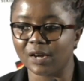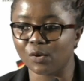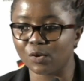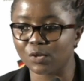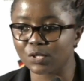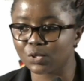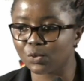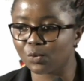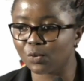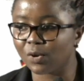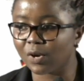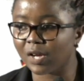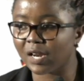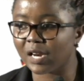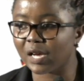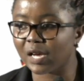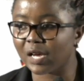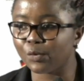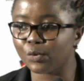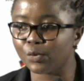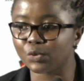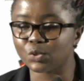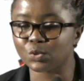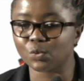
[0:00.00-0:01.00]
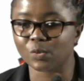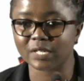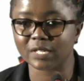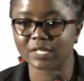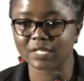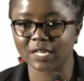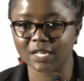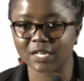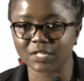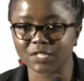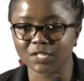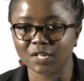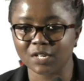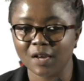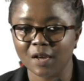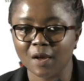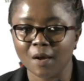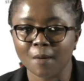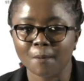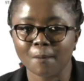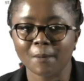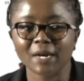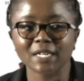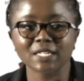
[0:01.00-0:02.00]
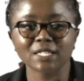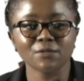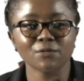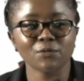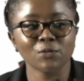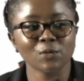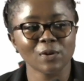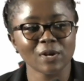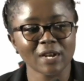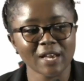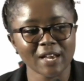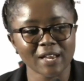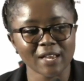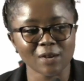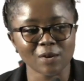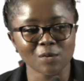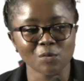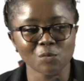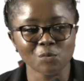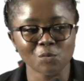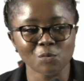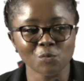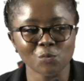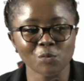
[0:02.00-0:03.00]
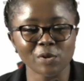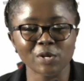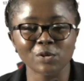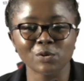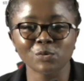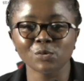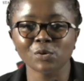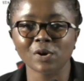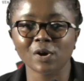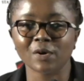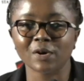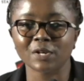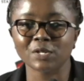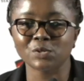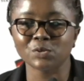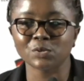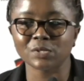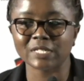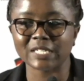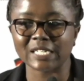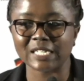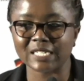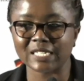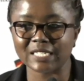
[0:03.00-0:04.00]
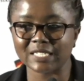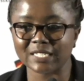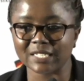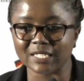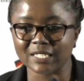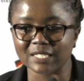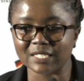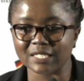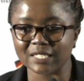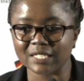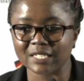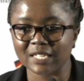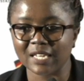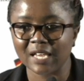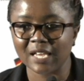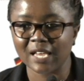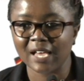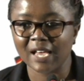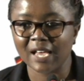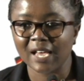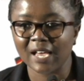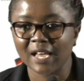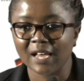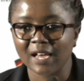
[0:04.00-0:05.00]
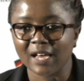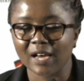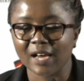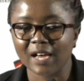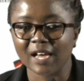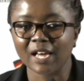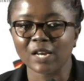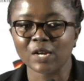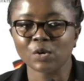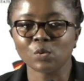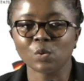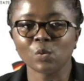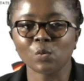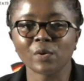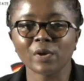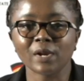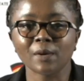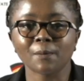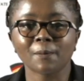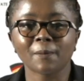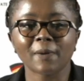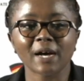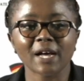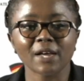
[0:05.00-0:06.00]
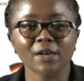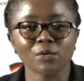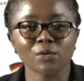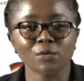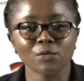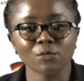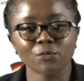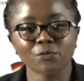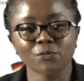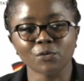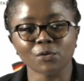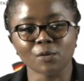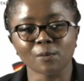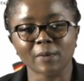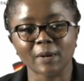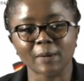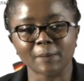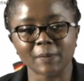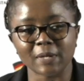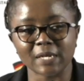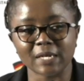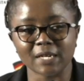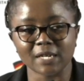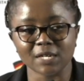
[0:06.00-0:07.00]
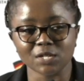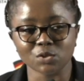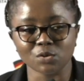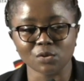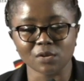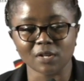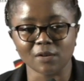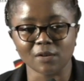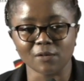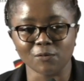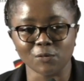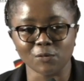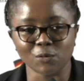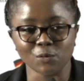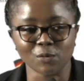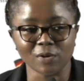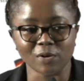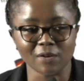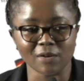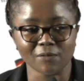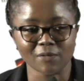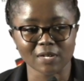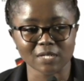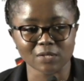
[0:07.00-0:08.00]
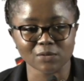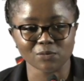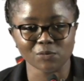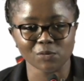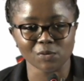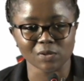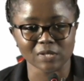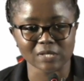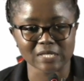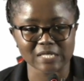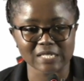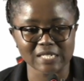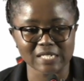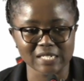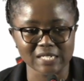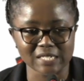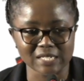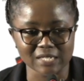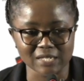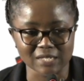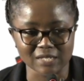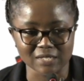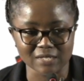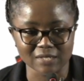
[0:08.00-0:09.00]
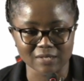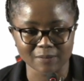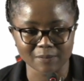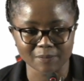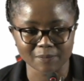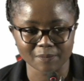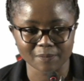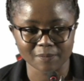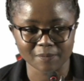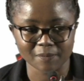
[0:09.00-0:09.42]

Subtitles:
also allow you to attach. But if you lie, we do our due diligence, and we will bar you from application if you give us false details.